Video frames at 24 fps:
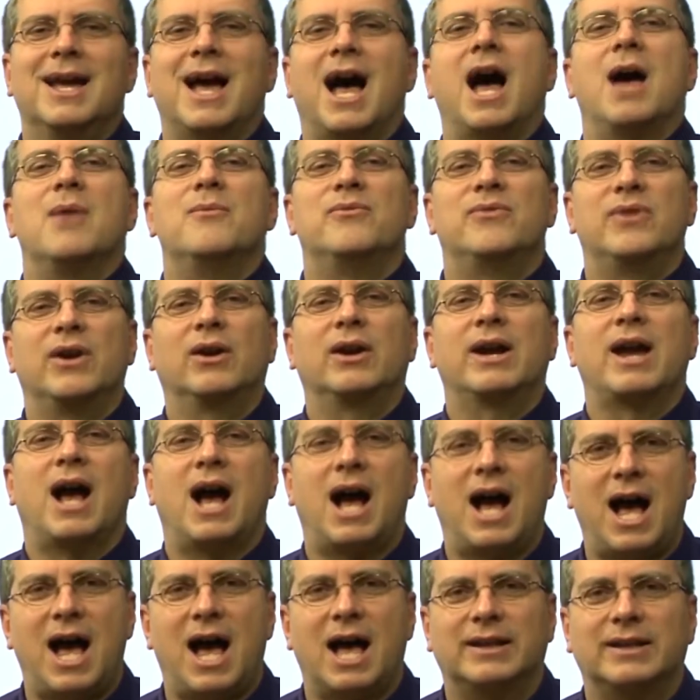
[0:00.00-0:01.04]
I'm very
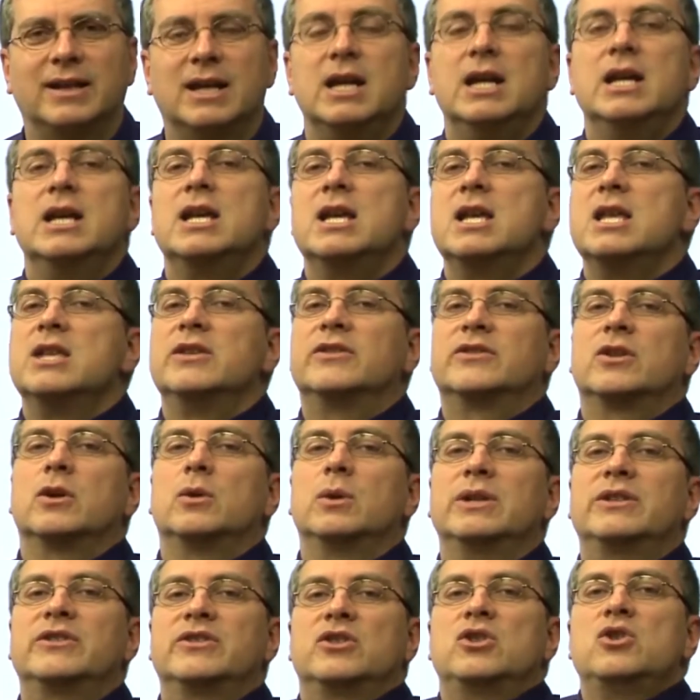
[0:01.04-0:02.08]
hot.
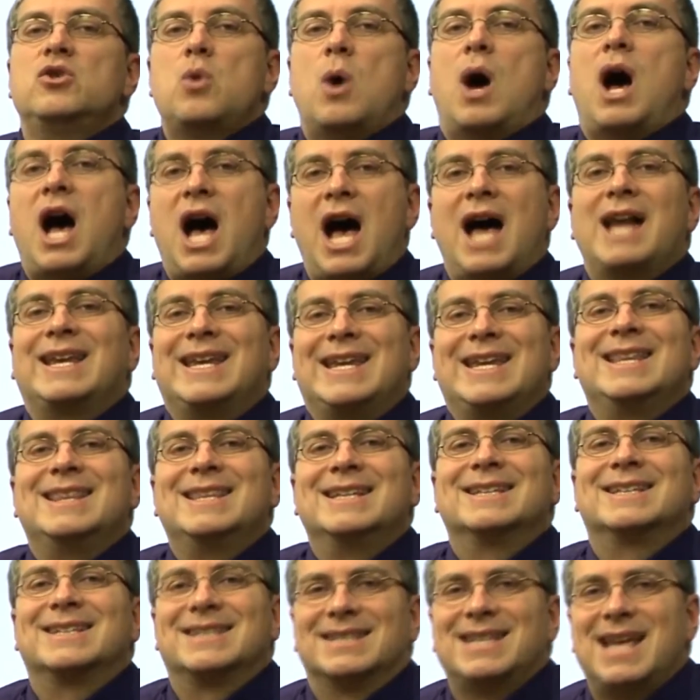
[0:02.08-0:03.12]
So it's too hot in
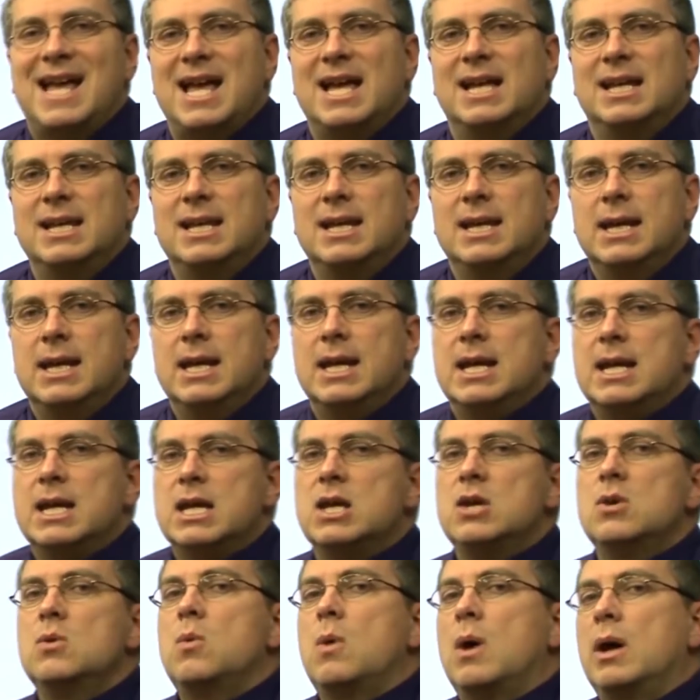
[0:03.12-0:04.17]
the sun,
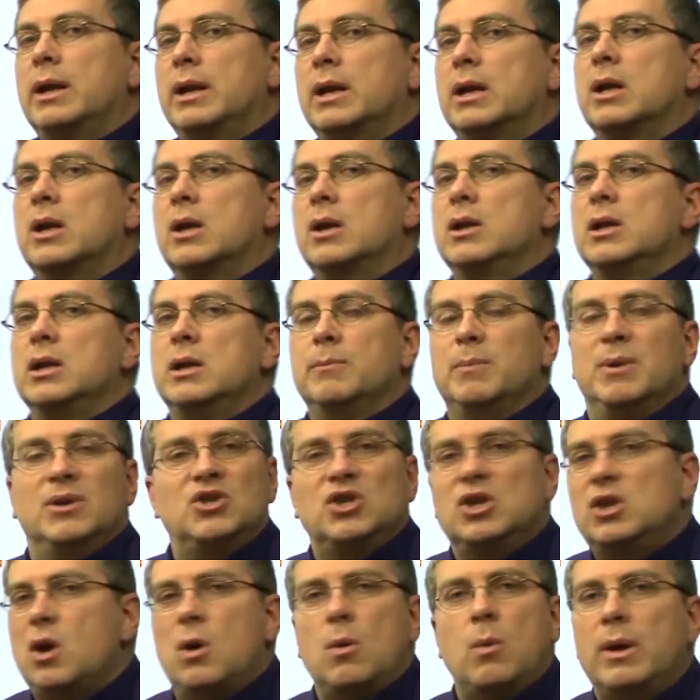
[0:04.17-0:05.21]

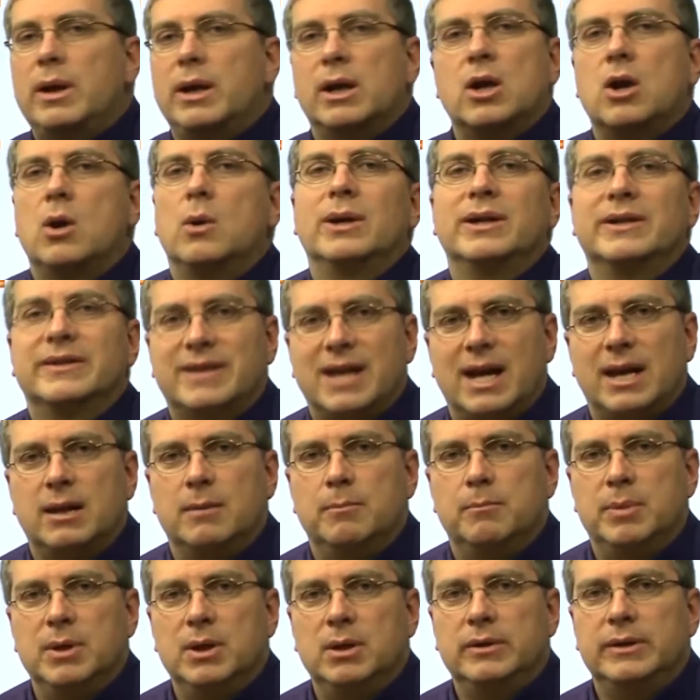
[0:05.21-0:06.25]
but you don't want to go inside a
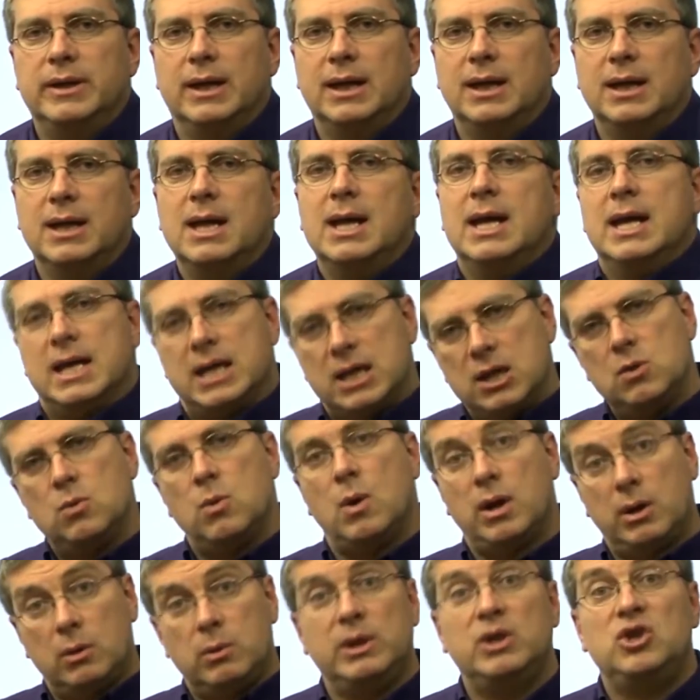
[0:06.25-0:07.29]
building, you
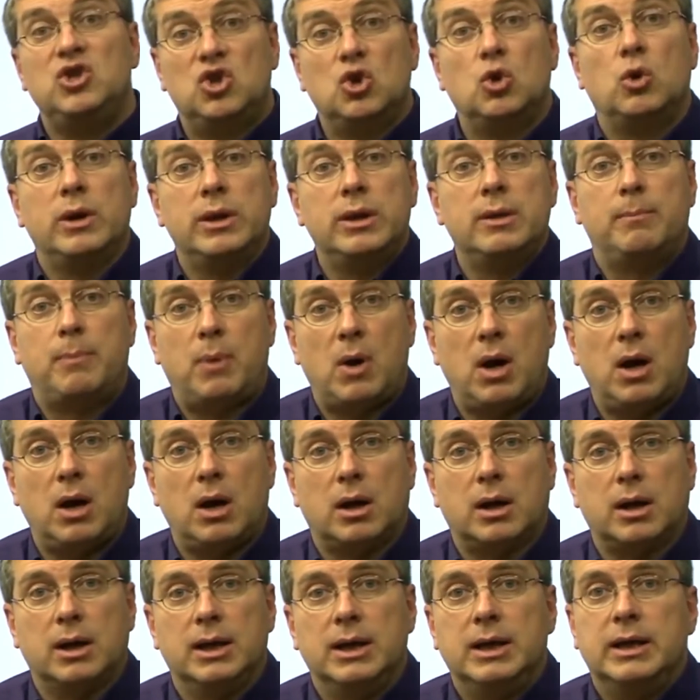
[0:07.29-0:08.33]
want to enjoy the
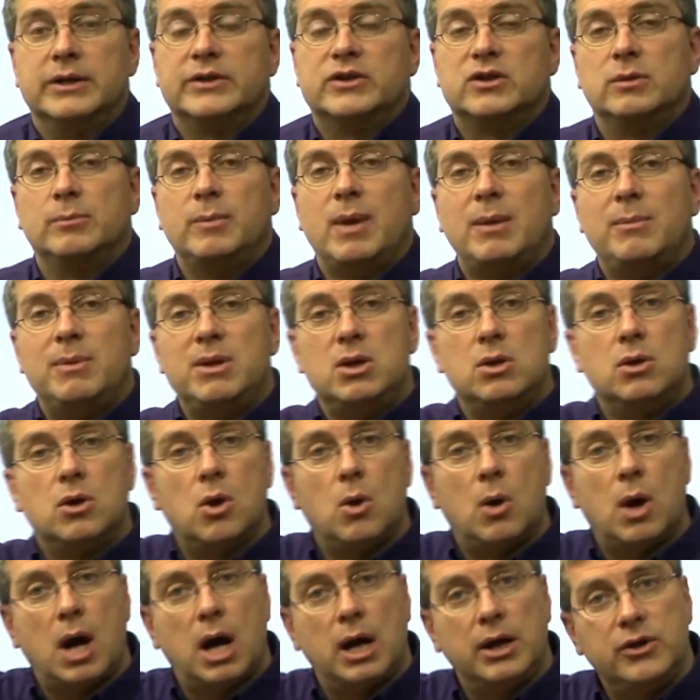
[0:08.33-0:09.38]
park. So maybe you
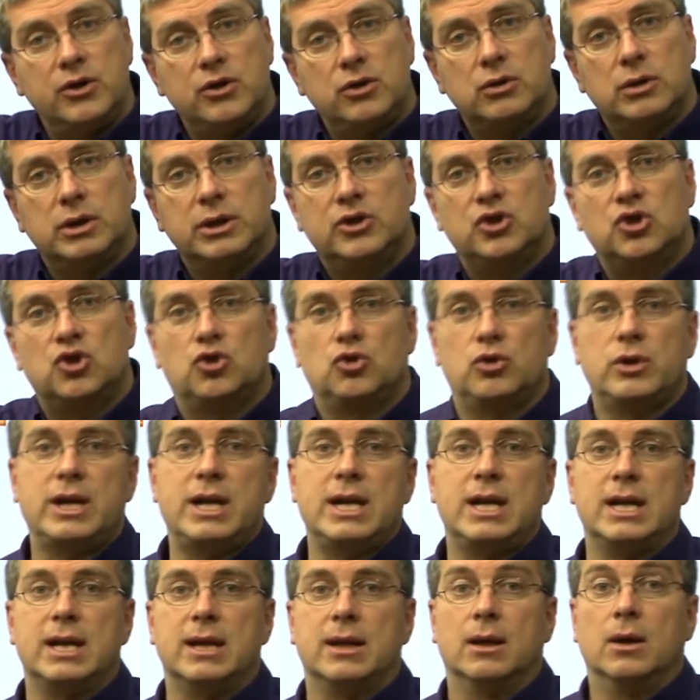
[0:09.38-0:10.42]
go under a
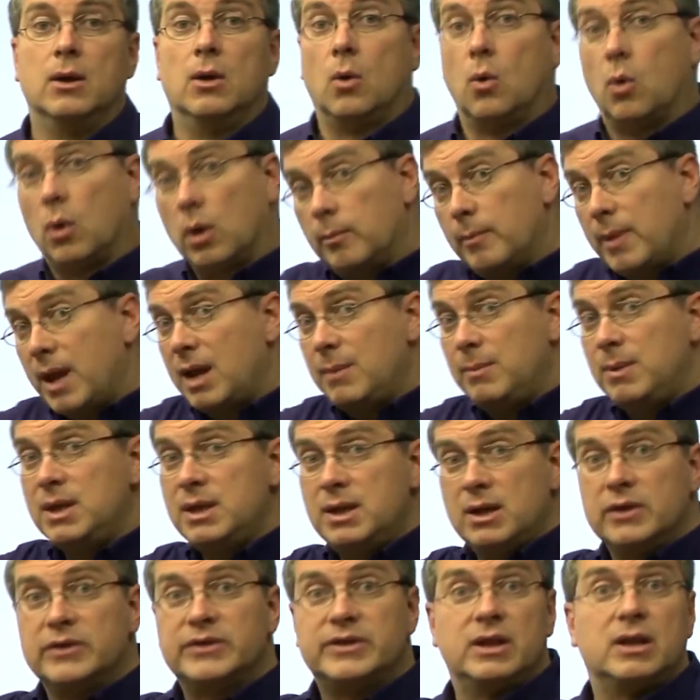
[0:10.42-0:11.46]
tree, or maybe
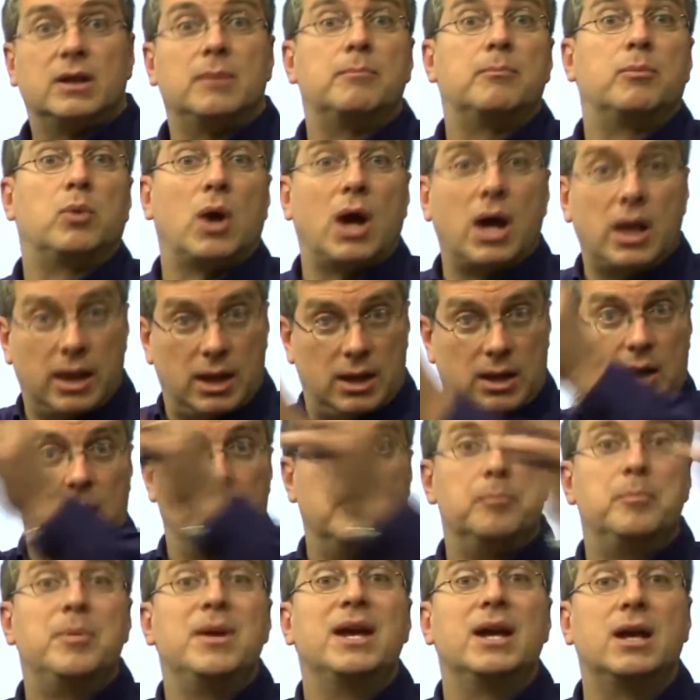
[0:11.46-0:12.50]
there's an umbrella, a
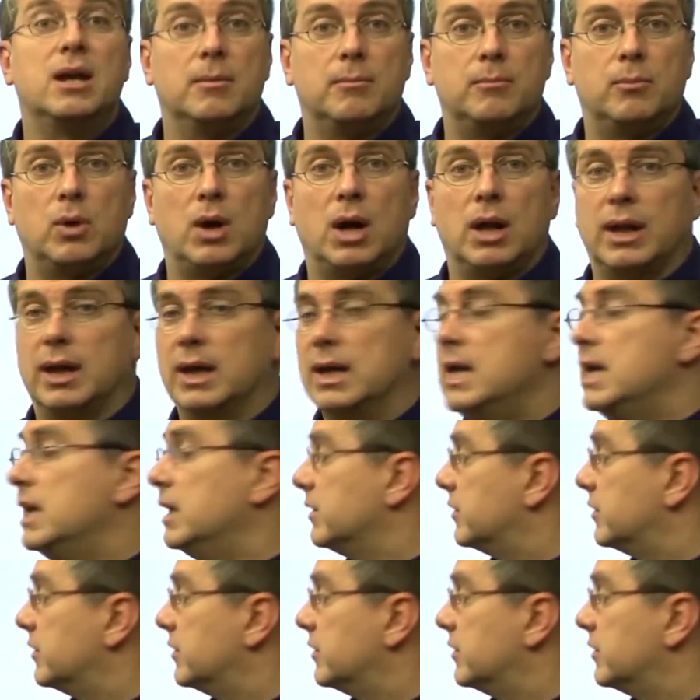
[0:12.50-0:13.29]
big umbrella.